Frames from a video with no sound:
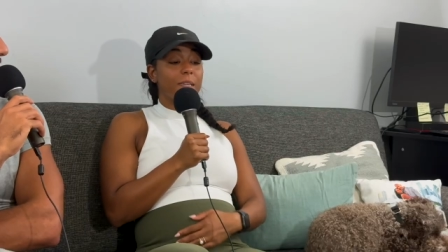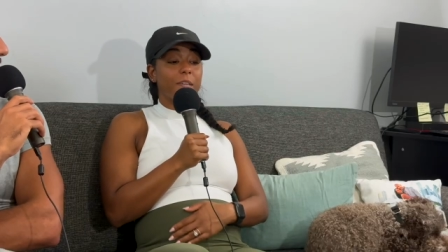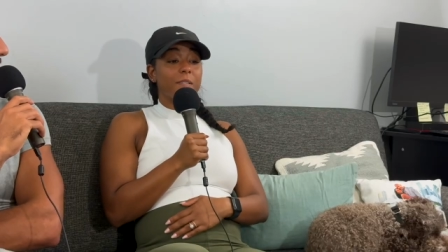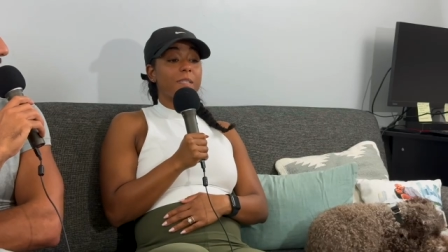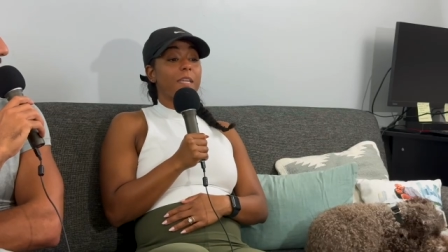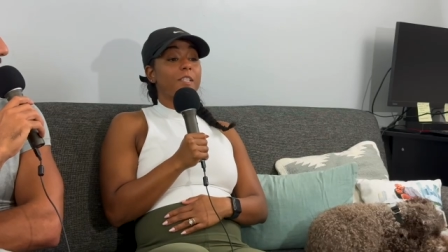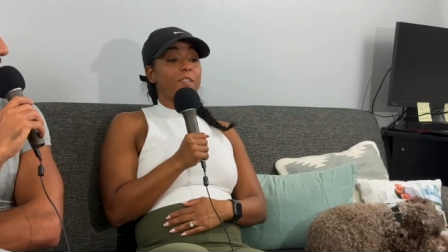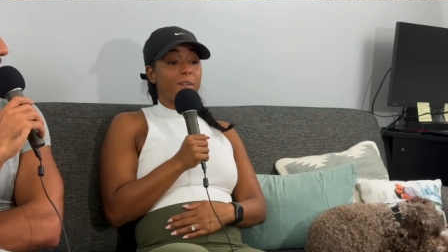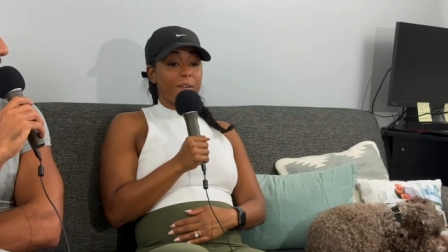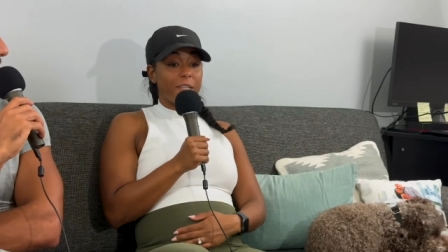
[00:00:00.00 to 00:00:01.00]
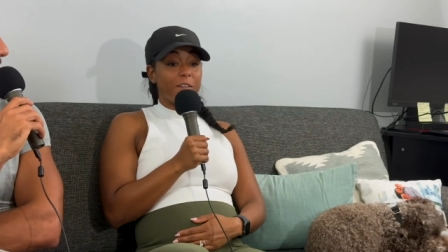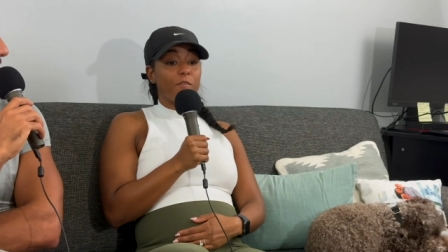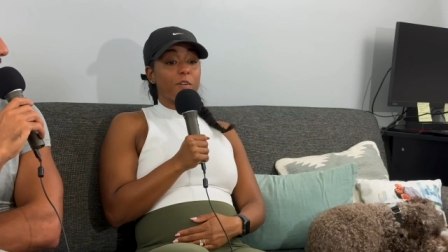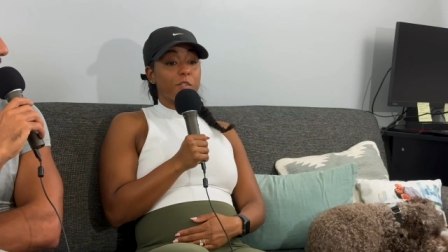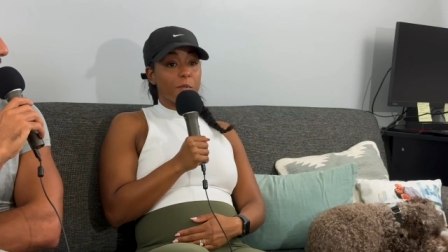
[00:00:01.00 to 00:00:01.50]
is a journey
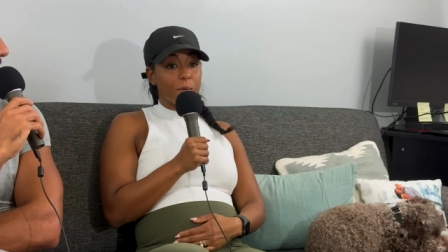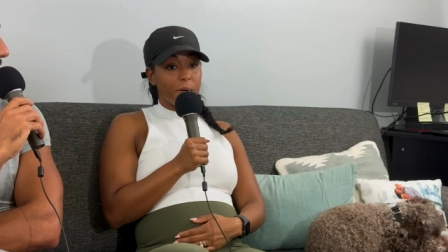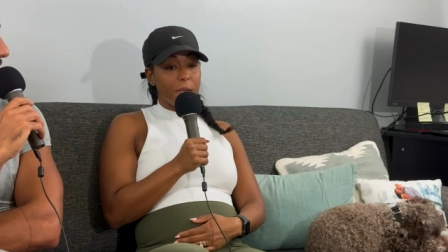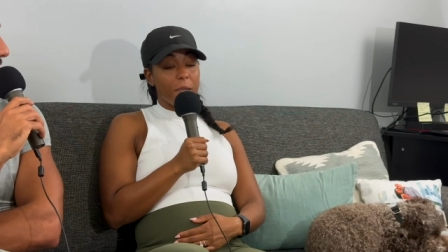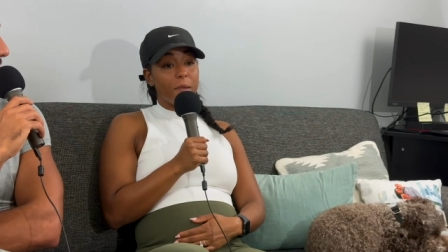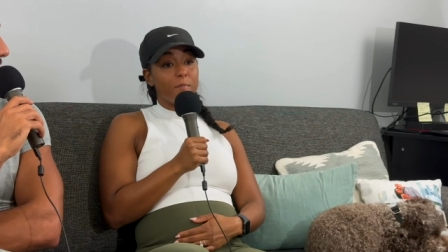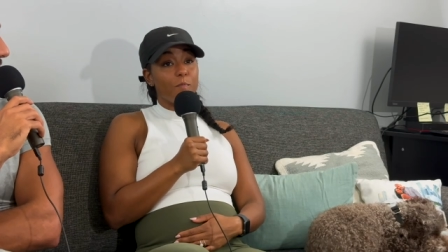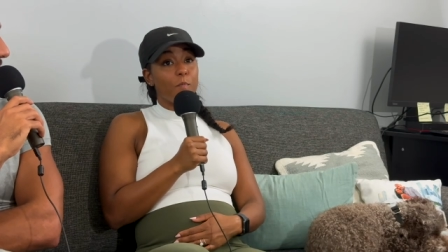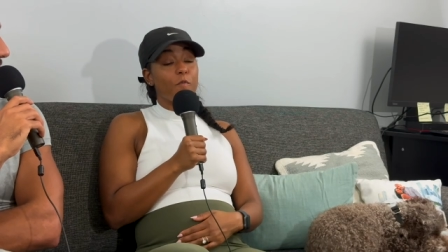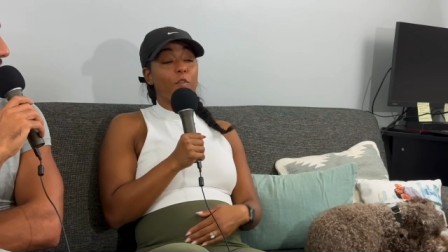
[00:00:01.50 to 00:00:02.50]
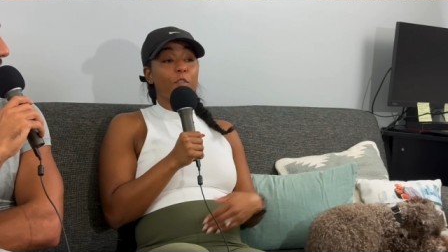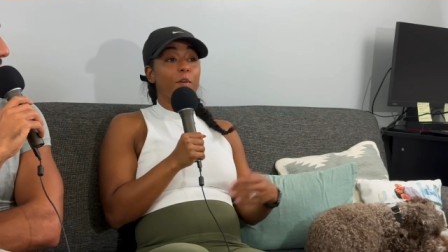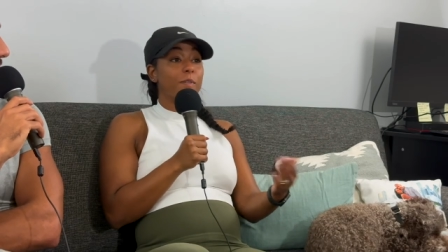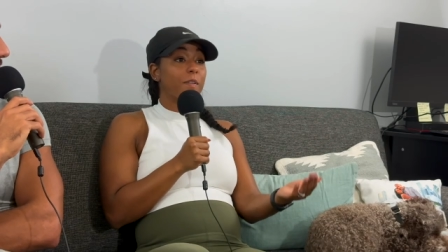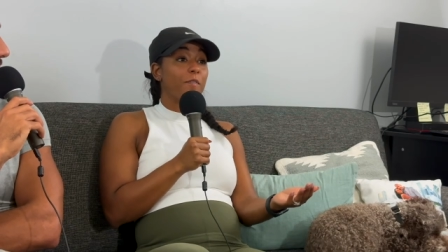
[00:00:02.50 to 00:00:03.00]
for sure. And for
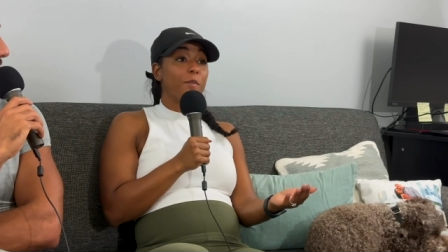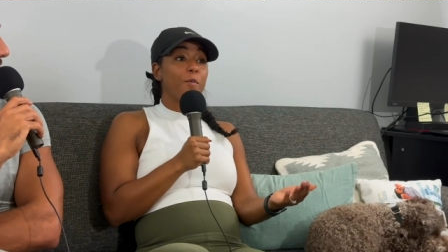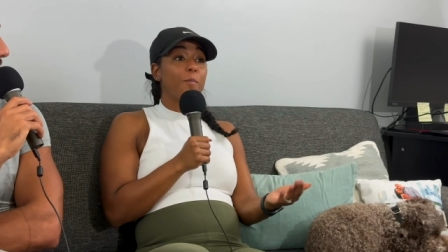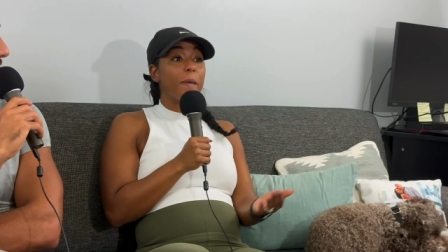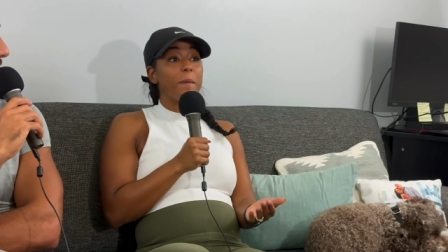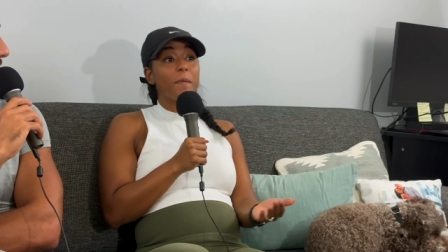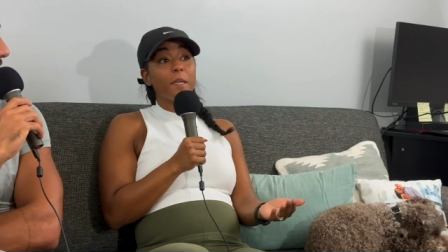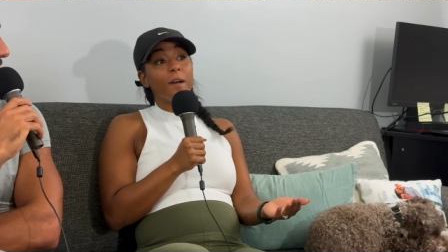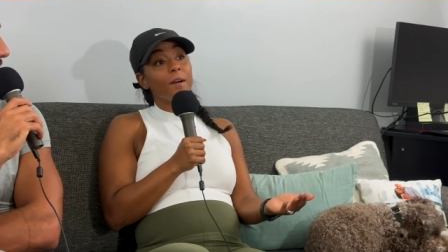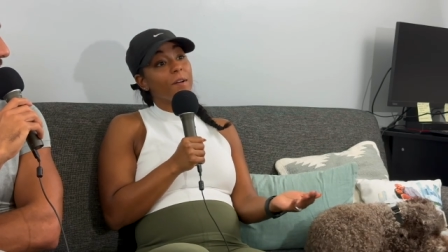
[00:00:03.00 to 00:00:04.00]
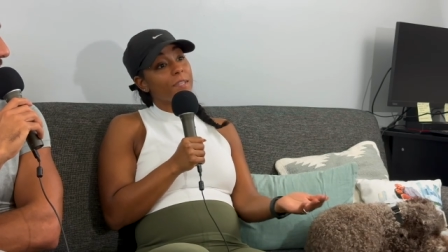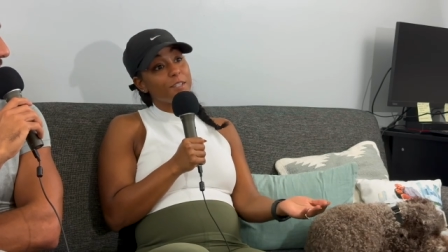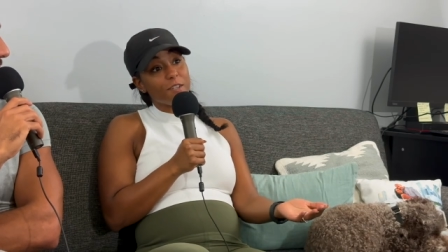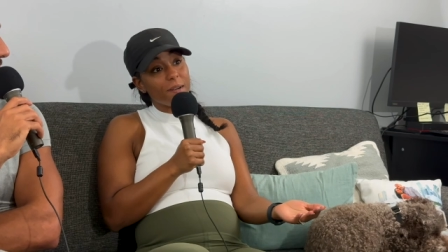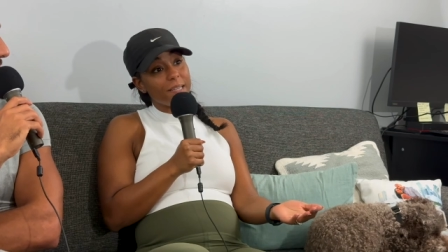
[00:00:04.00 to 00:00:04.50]
those of you who may be on the
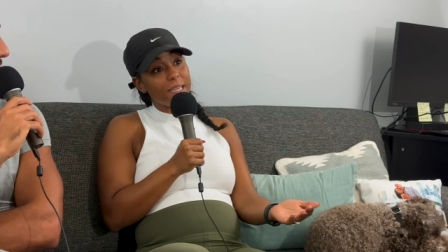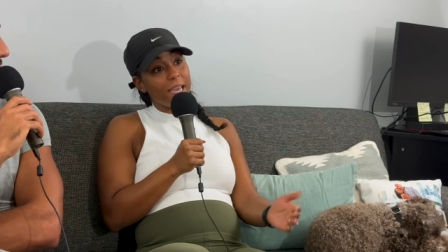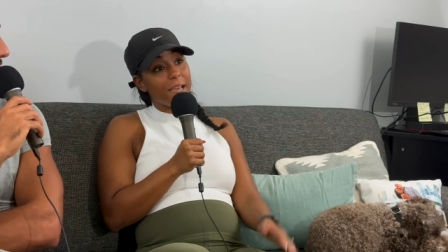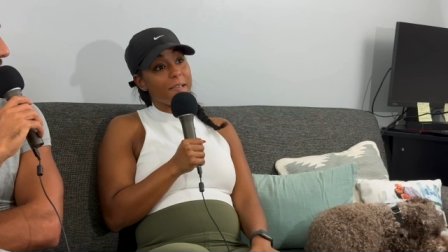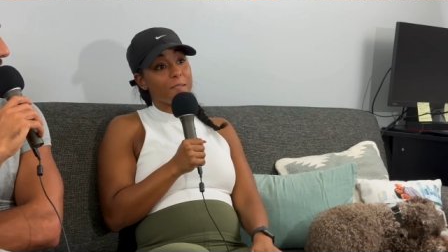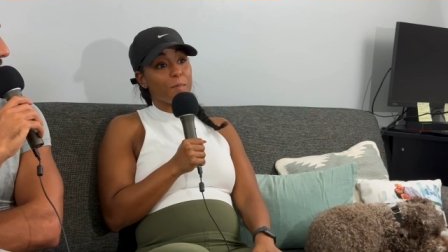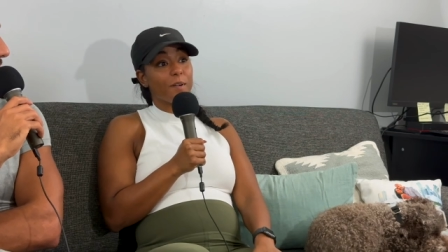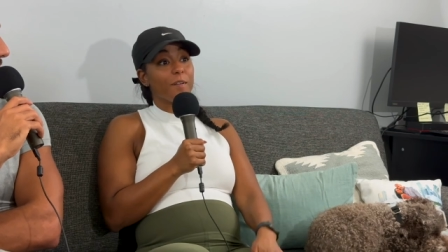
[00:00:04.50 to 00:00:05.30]
journey as we're